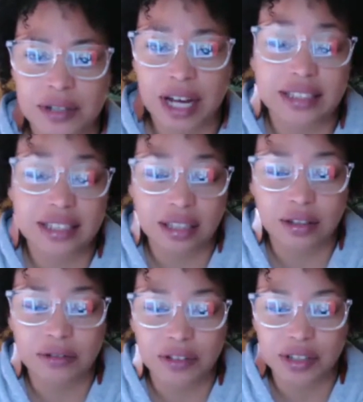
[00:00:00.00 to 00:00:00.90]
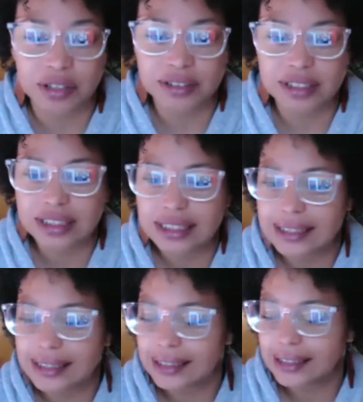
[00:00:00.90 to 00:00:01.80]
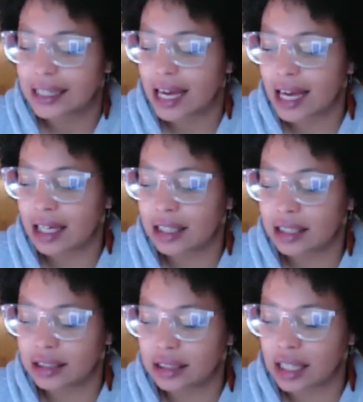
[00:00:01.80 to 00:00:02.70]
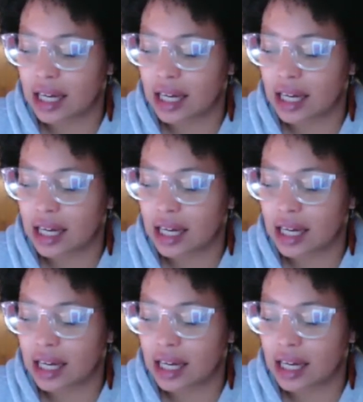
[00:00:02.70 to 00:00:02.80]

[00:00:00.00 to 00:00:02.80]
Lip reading: an accidental overdose. And